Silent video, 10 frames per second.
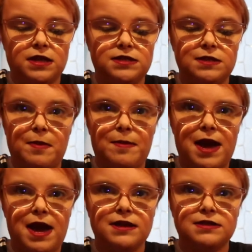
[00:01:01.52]
zip
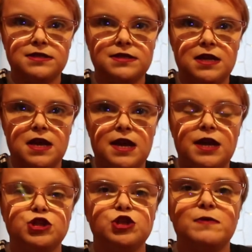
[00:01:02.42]
bags.
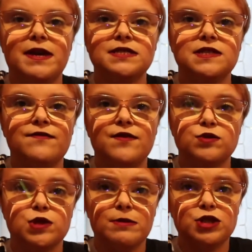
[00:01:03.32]
It just makes it feel
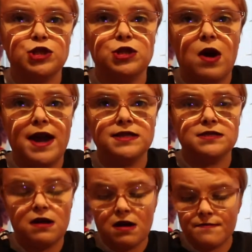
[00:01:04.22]
so much
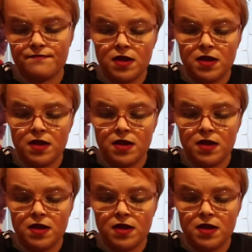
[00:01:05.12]
nicer.